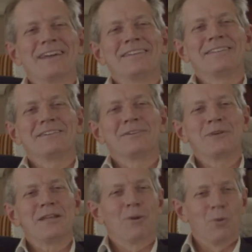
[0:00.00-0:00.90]
Until
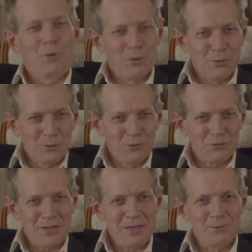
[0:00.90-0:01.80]
we all
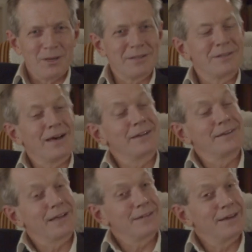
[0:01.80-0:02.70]
see one
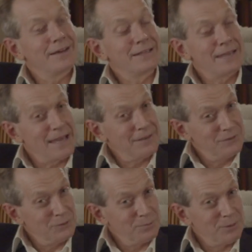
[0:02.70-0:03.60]
another again
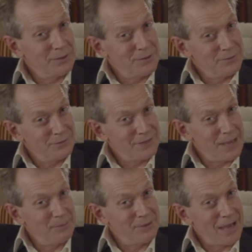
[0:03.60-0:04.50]
tomorrow,
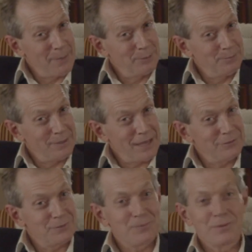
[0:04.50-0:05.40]
same time and place,